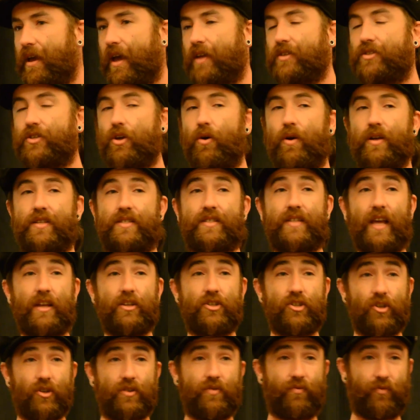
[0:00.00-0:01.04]
And so
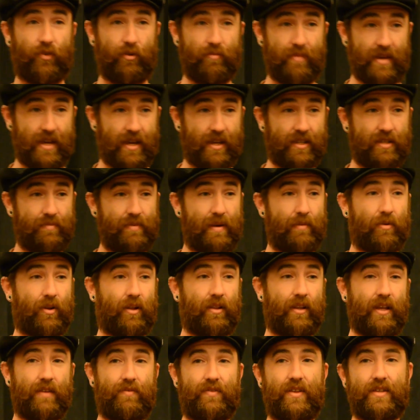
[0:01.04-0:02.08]
essential for me to be able to
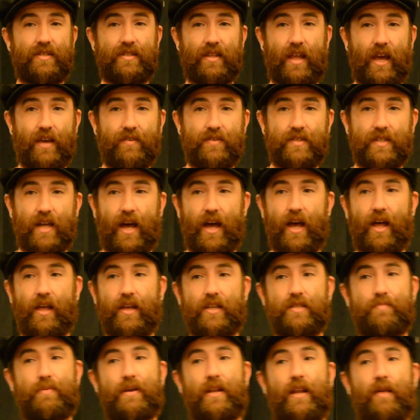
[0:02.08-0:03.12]
live this lifestyle
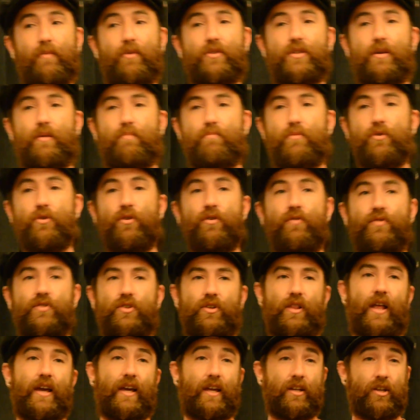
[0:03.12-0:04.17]
is being able to move
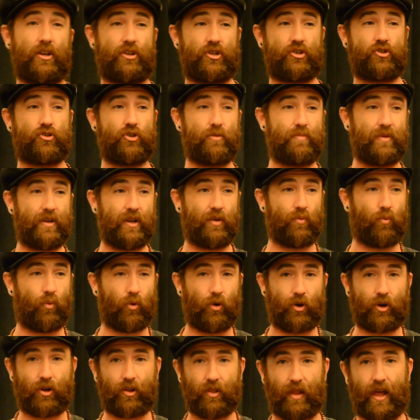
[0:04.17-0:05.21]
to like a distributed
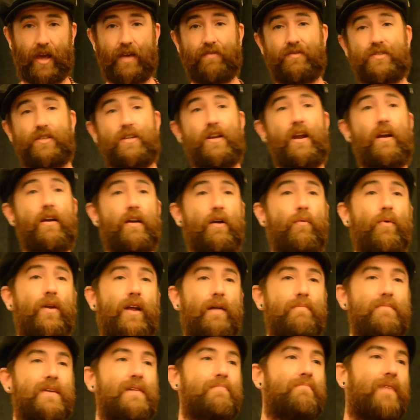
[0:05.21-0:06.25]
work-life scenario. What
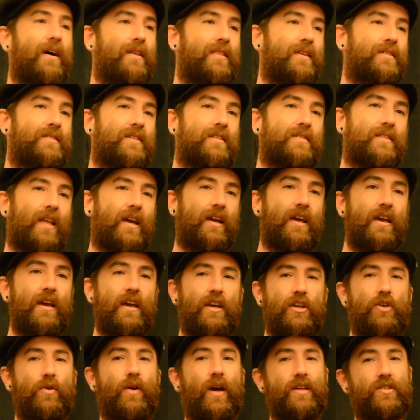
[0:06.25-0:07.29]
I mean by this is like,
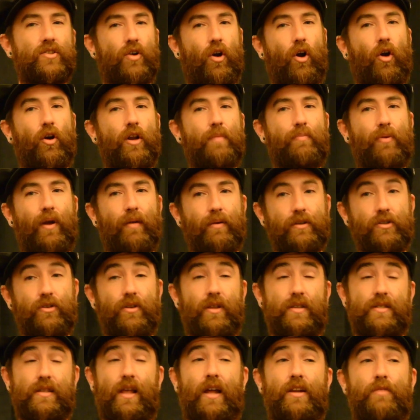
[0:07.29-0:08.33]
you guys are already probably
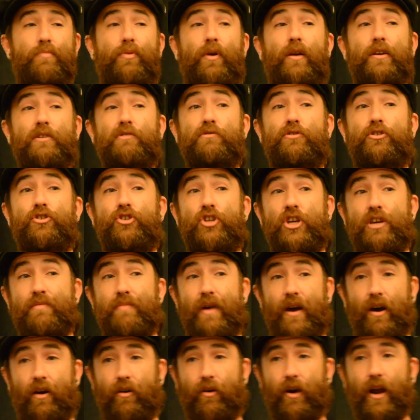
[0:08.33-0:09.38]
doing this. A lot of you probably use
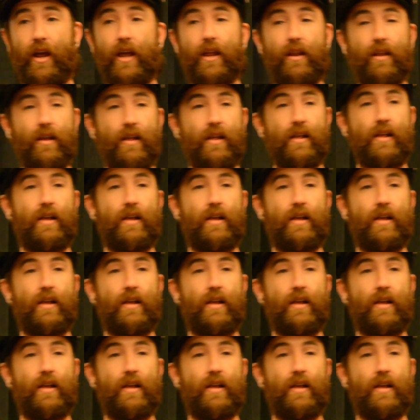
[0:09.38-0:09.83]
Gmail, right?